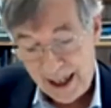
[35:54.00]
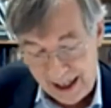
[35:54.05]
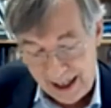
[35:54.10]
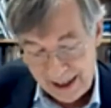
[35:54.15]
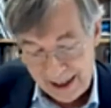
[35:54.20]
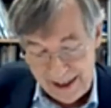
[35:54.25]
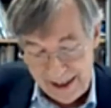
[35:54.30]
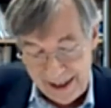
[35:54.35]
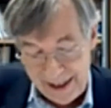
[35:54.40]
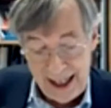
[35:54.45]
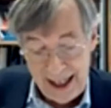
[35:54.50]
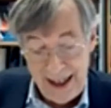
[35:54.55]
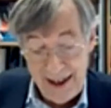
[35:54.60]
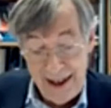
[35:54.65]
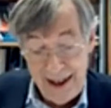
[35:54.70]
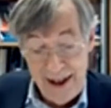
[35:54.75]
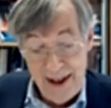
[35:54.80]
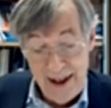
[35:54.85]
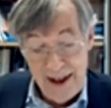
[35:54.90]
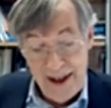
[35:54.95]
can
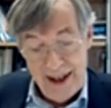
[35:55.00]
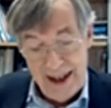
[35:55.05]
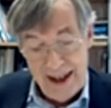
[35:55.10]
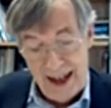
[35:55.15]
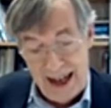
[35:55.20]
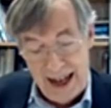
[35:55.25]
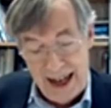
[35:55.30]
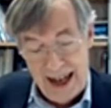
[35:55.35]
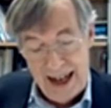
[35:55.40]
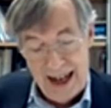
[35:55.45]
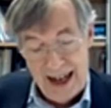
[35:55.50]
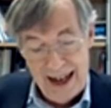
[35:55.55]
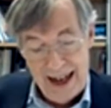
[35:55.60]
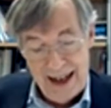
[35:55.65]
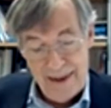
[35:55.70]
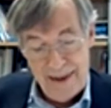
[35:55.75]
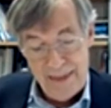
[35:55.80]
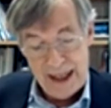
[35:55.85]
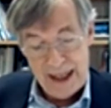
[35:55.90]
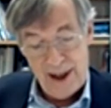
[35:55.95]
tell,
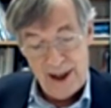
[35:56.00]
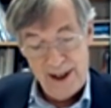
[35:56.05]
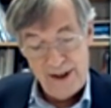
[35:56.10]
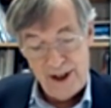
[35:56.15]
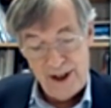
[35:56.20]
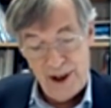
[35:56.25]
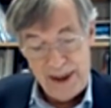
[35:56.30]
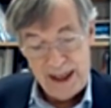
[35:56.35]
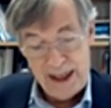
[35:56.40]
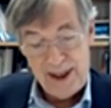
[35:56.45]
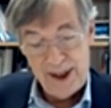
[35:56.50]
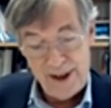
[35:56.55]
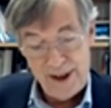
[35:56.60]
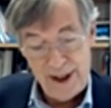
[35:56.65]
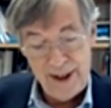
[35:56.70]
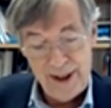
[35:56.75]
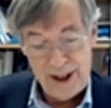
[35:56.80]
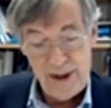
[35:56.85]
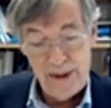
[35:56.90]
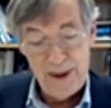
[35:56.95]
but also because
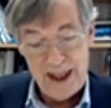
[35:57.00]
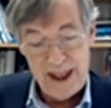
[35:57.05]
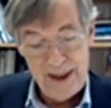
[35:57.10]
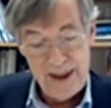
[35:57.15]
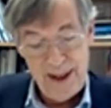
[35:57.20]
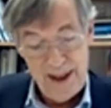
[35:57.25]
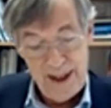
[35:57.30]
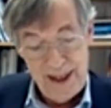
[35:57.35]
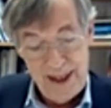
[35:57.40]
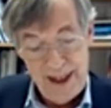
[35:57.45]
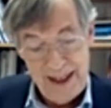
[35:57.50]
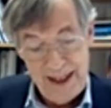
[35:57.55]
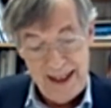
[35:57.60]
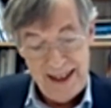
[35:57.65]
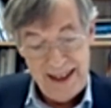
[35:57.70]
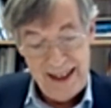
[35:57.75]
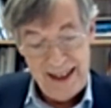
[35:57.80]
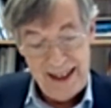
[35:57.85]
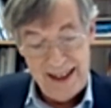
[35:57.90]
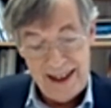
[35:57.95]
on this one,
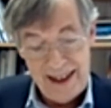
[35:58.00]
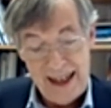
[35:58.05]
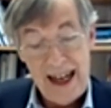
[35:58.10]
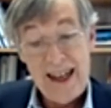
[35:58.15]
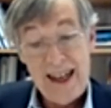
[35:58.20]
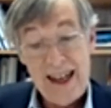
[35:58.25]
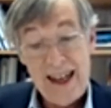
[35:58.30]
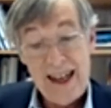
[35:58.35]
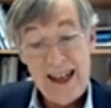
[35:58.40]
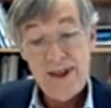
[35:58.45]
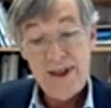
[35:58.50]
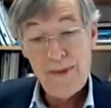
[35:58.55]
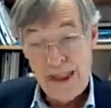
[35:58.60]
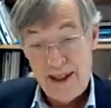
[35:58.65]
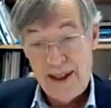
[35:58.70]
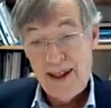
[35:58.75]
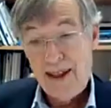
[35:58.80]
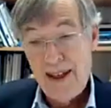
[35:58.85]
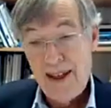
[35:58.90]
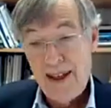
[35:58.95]
there has
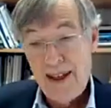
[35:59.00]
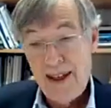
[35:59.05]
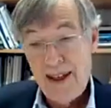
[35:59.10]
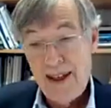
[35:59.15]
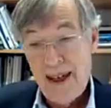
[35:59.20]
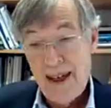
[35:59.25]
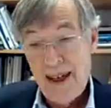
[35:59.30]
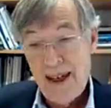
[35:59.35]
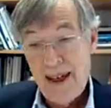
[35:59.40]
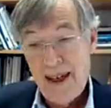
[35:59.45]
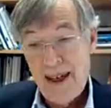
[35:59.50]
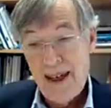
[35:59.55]
been a great